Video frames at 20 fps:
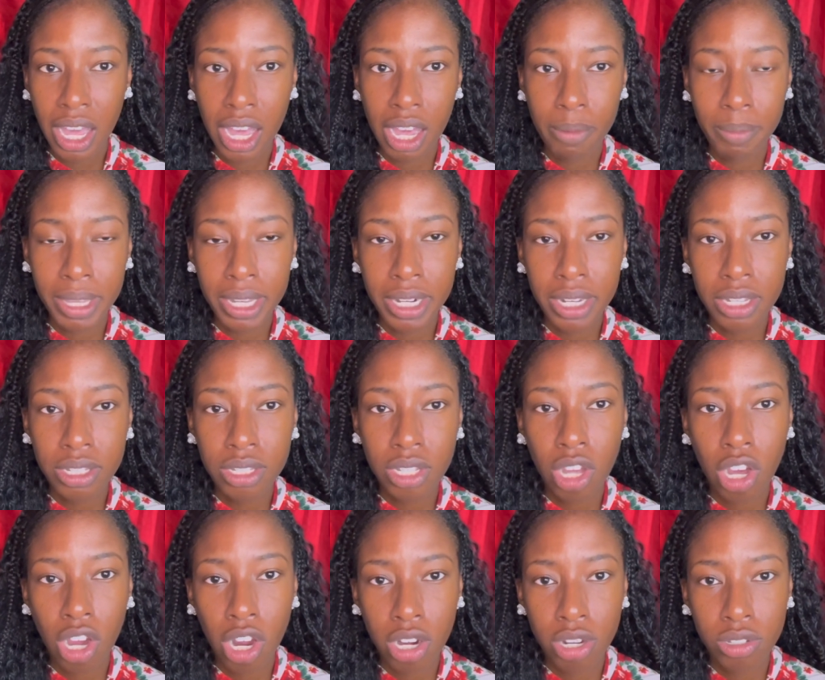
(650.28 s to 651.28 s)
it is
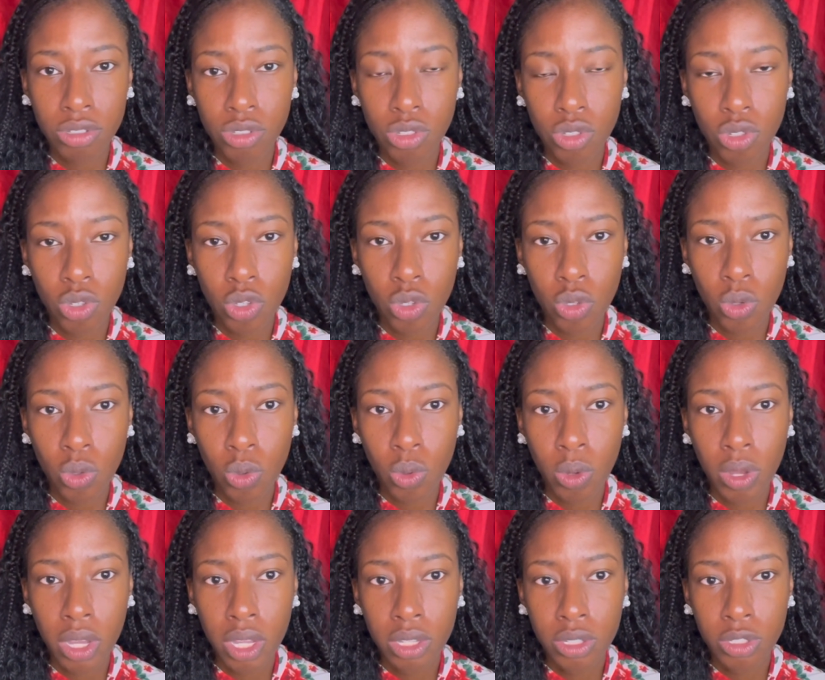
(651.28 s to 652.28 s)
hard
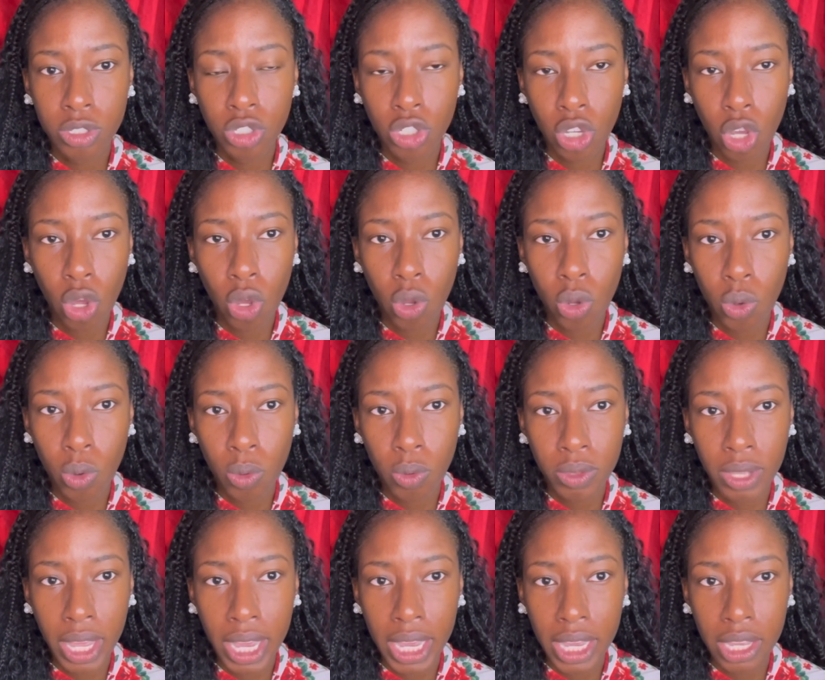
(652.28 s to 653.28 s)
to show
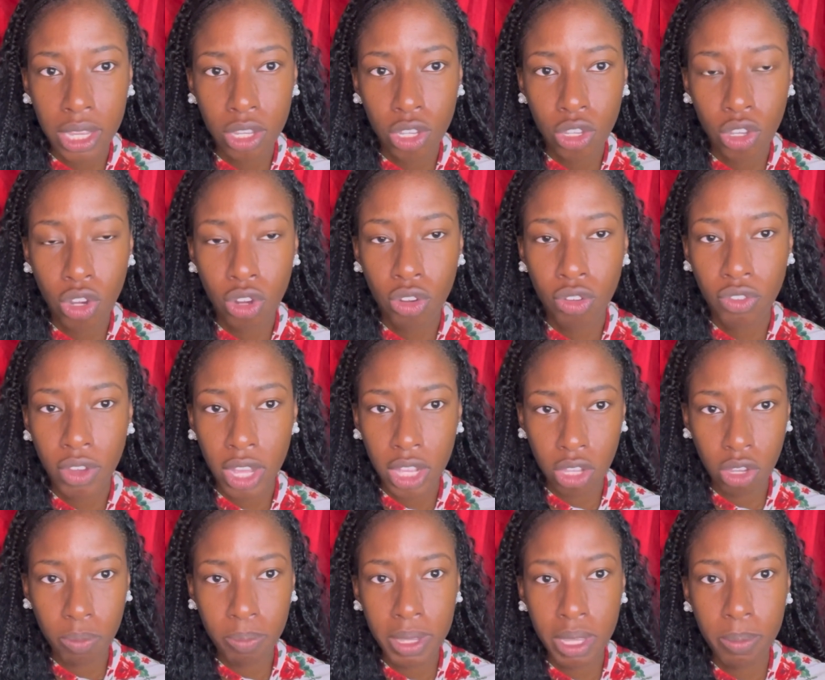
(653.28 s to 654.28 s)
like your
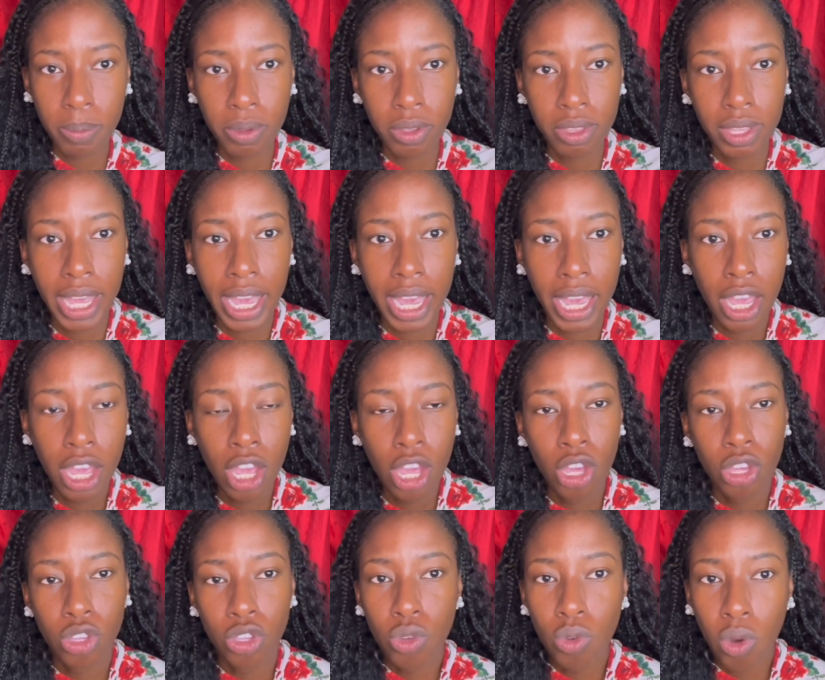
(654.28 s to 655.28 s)
fellow people that
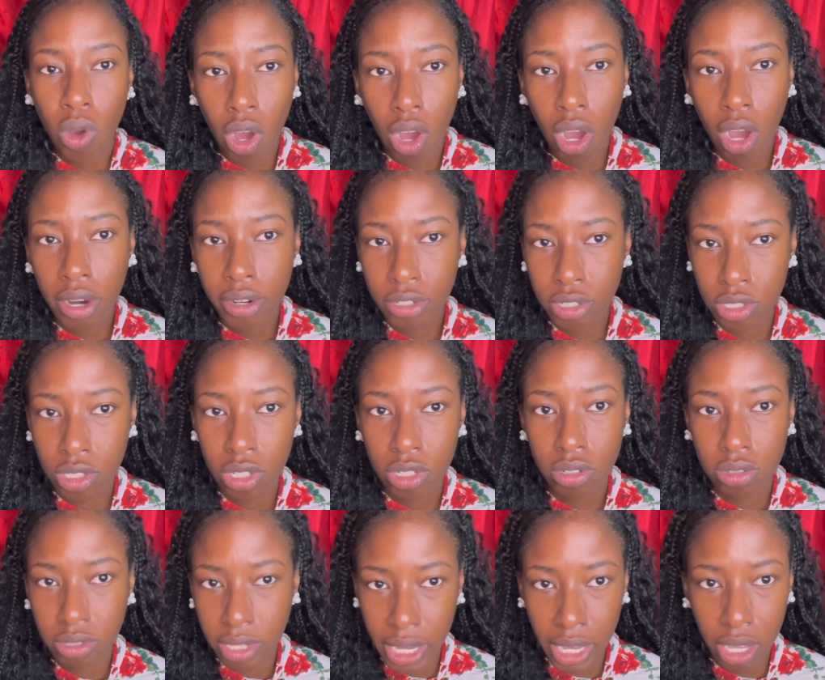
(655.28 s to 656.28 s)
you are
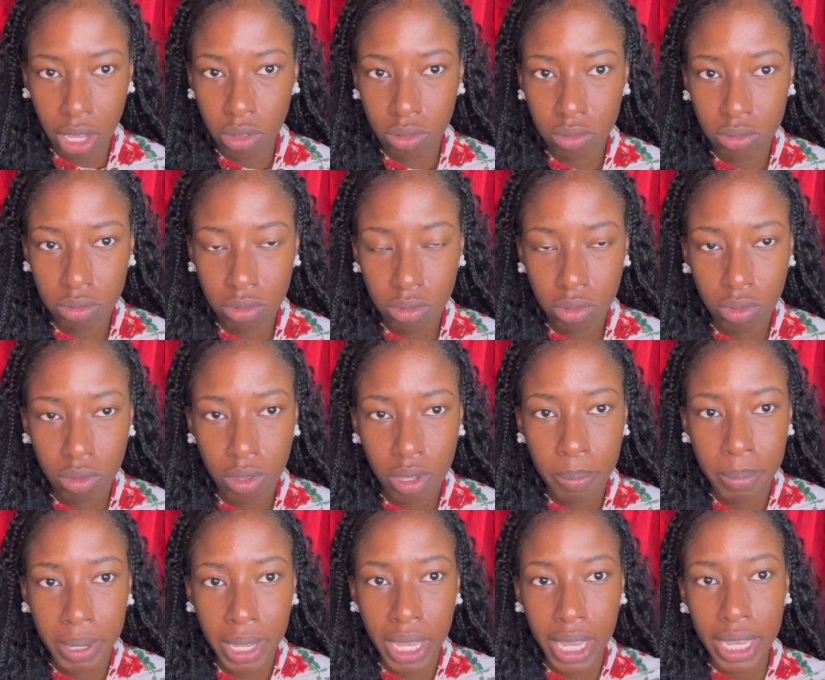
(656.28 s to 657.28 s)
still down.
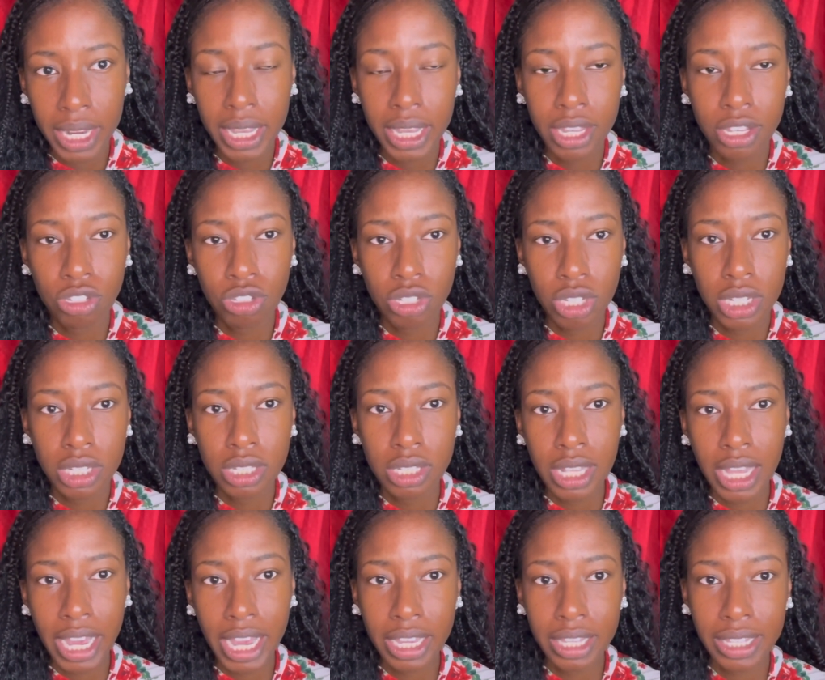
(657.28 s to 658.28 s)
But it's
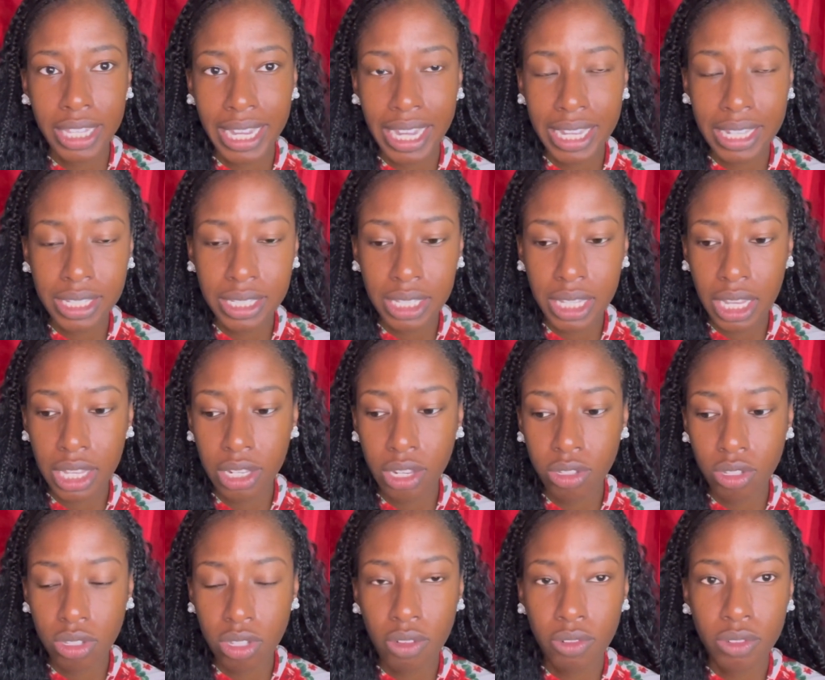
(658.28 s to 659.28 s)
just like I said,
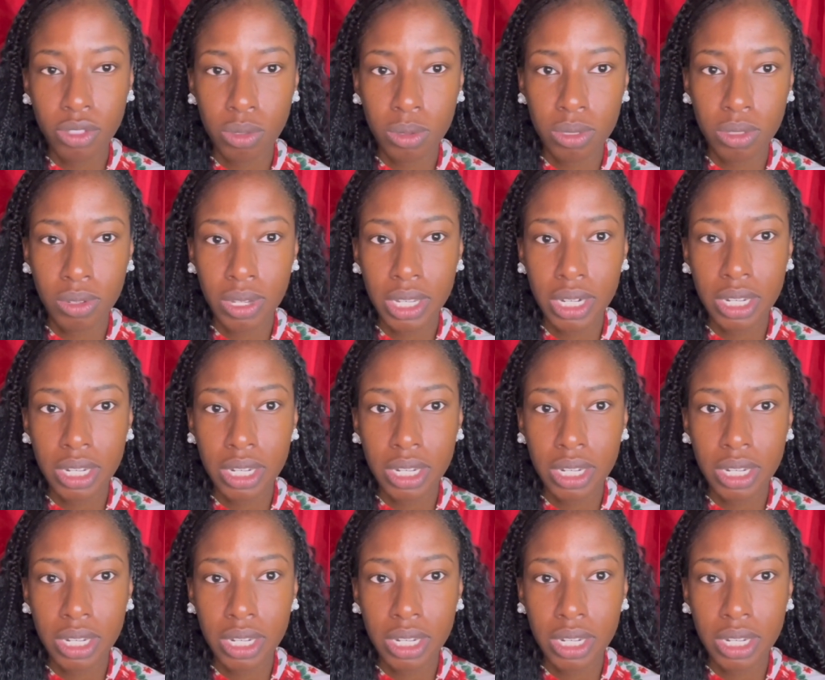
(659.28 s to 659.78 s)
there's a difference between